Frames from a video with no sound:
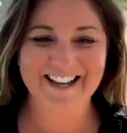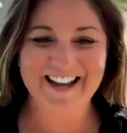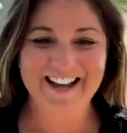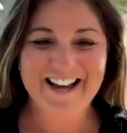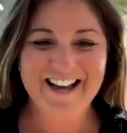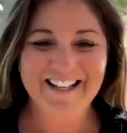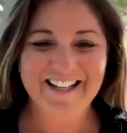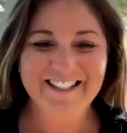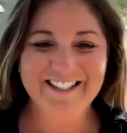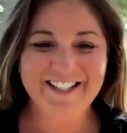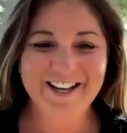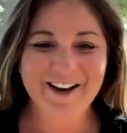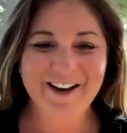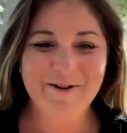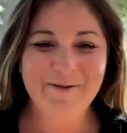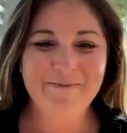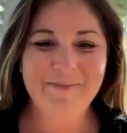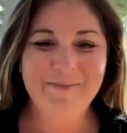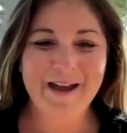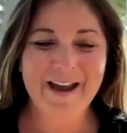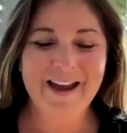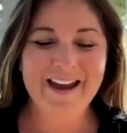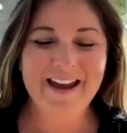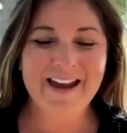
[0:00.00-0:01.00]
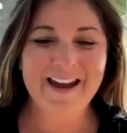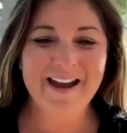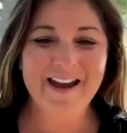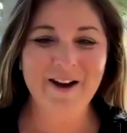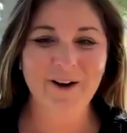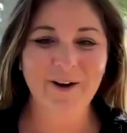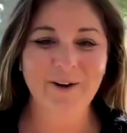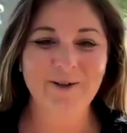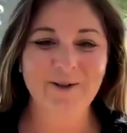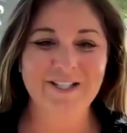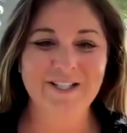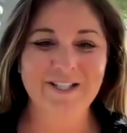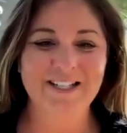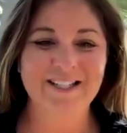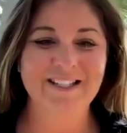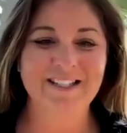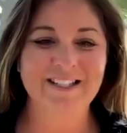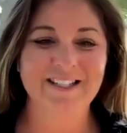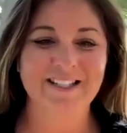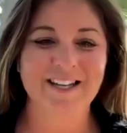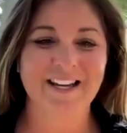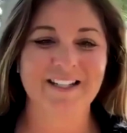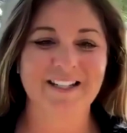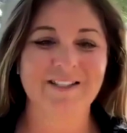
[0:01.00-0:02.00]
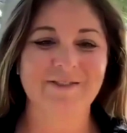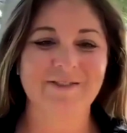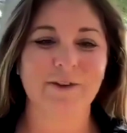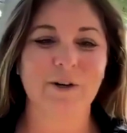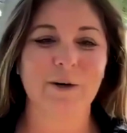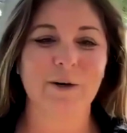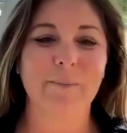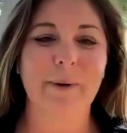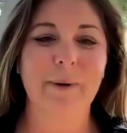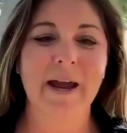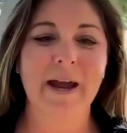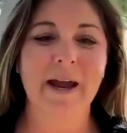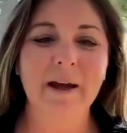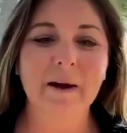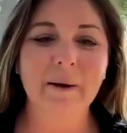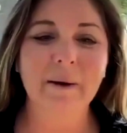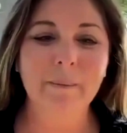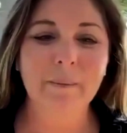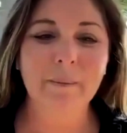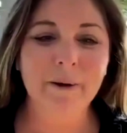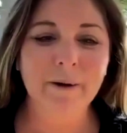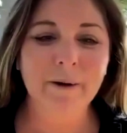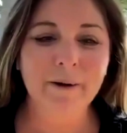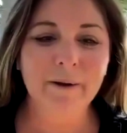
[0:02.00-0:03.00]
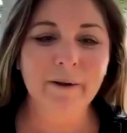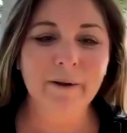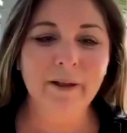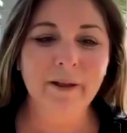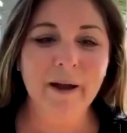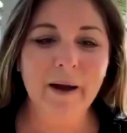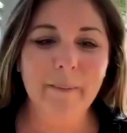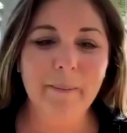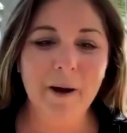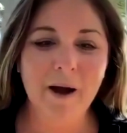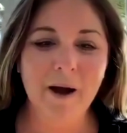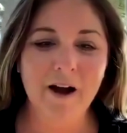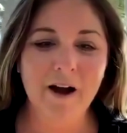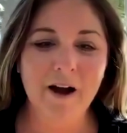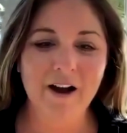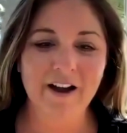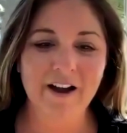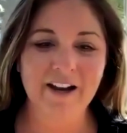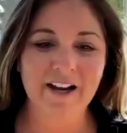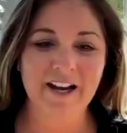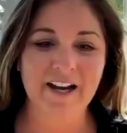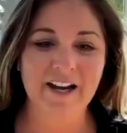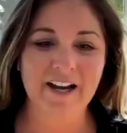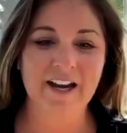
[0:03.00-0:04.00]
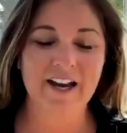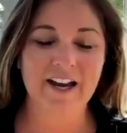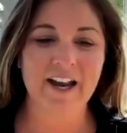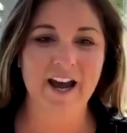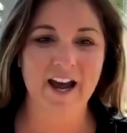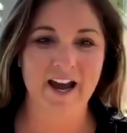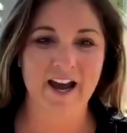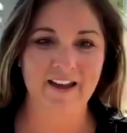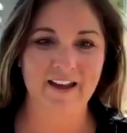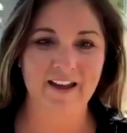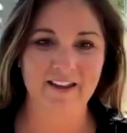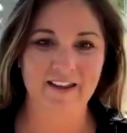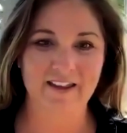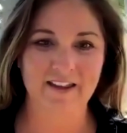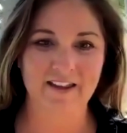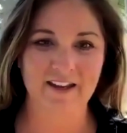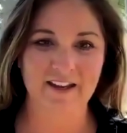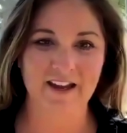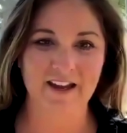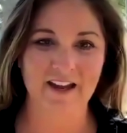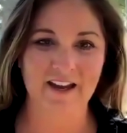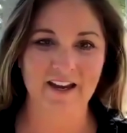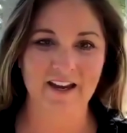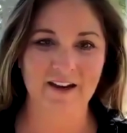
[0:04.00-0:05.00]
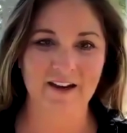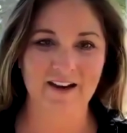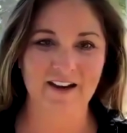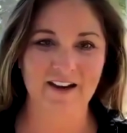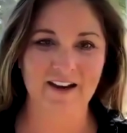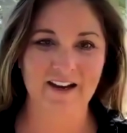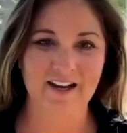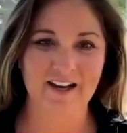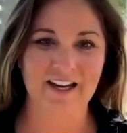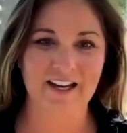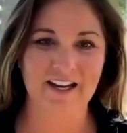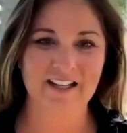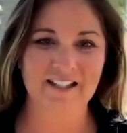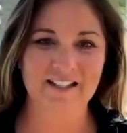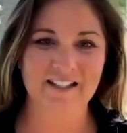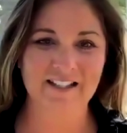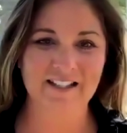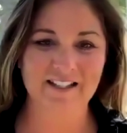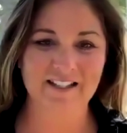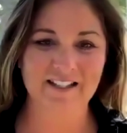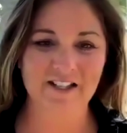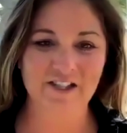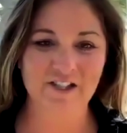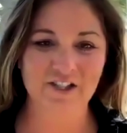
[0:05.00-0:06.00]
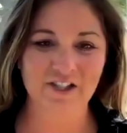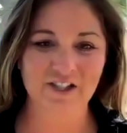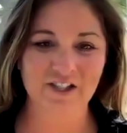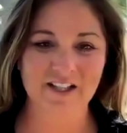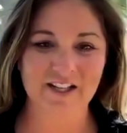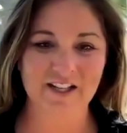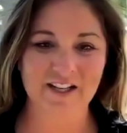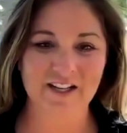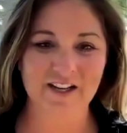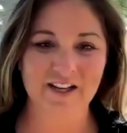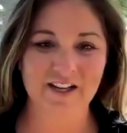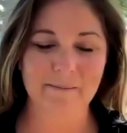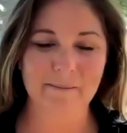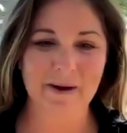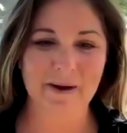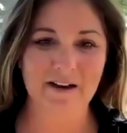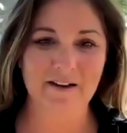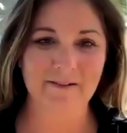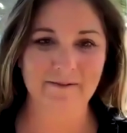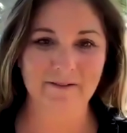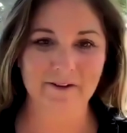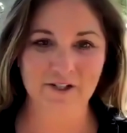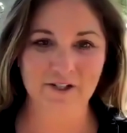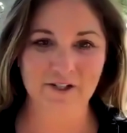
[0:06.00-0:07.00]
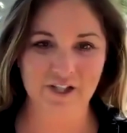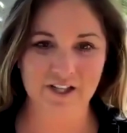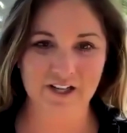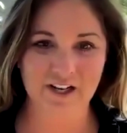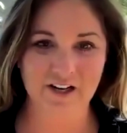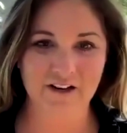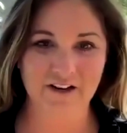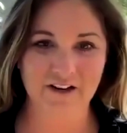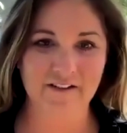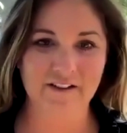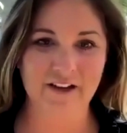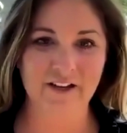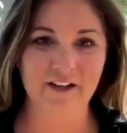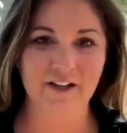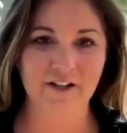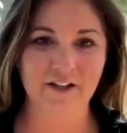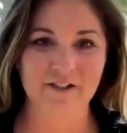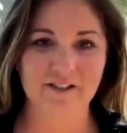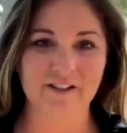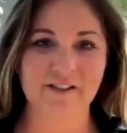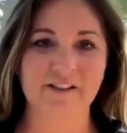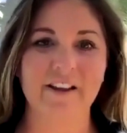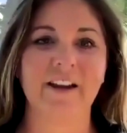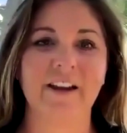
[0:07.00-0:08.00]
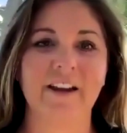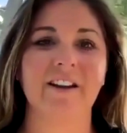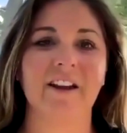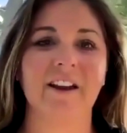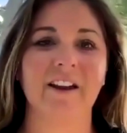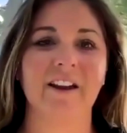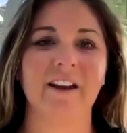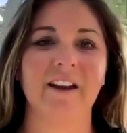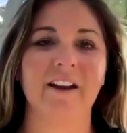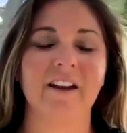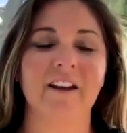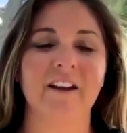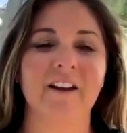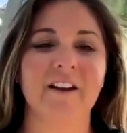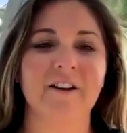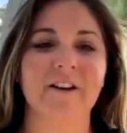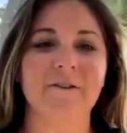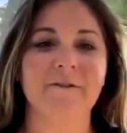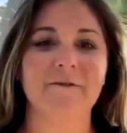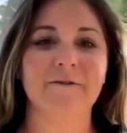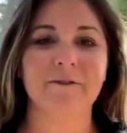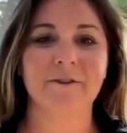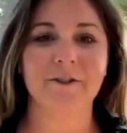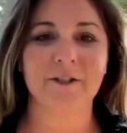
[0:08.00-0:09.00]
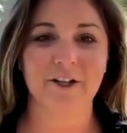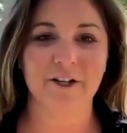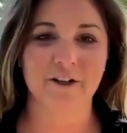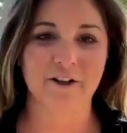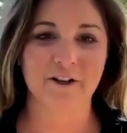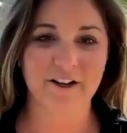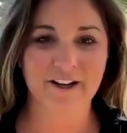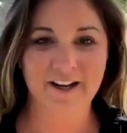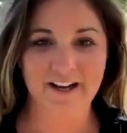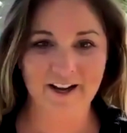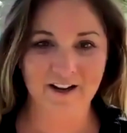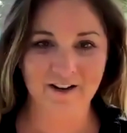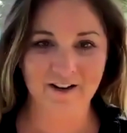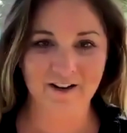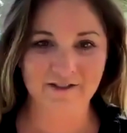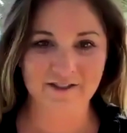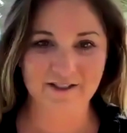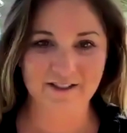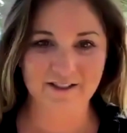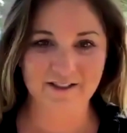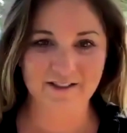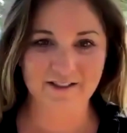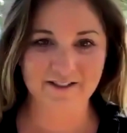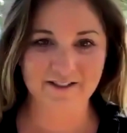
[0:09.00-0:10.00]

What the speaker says: So POD stands for payable upon death, and it's essentially a beneficiary that you're selecting for your account.